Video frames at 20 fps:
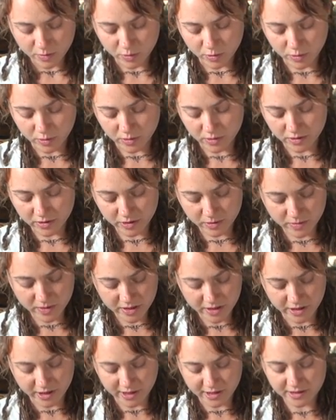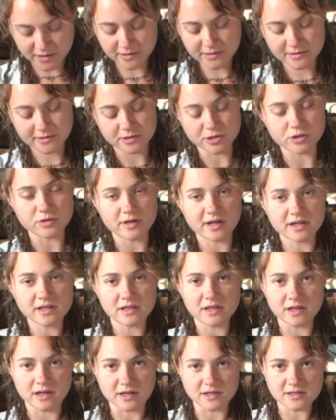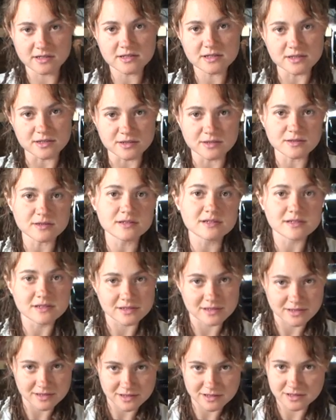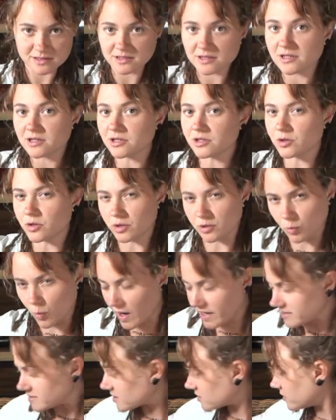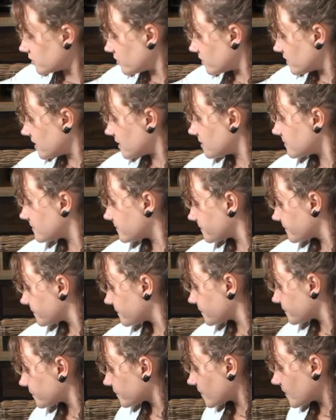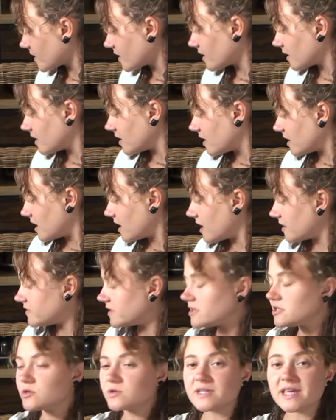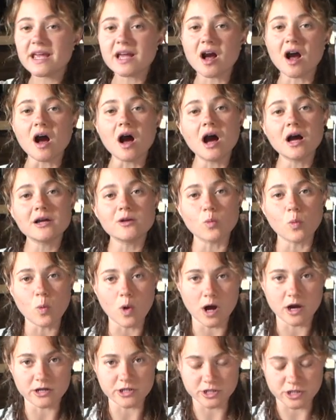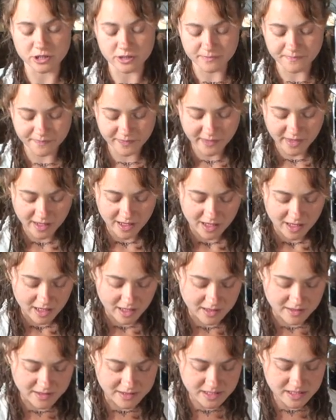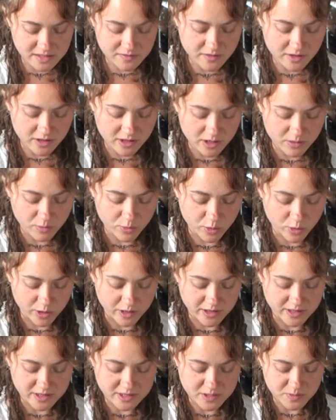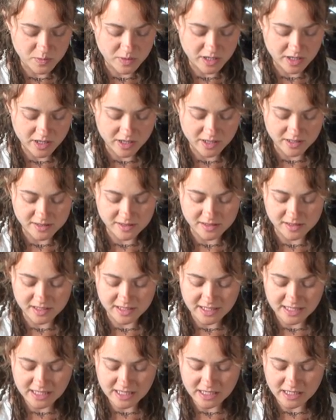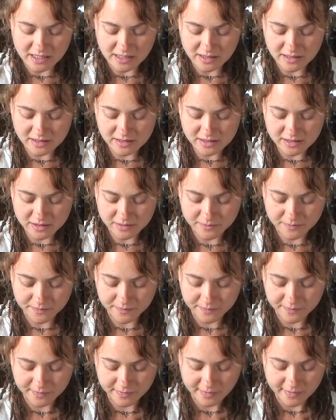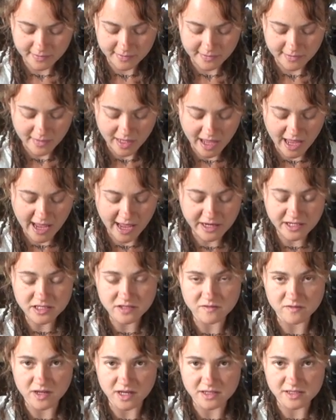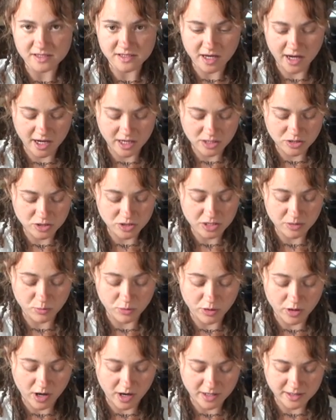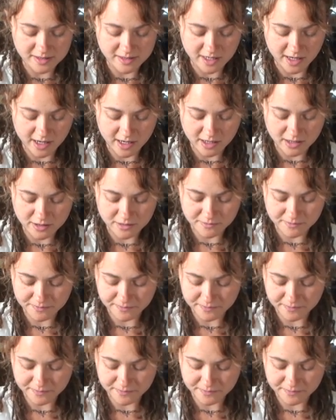pour a little bit on, directly onto your white clothing, and then you take hot water. And this is very important because the heat activates the hydrogen peroxide,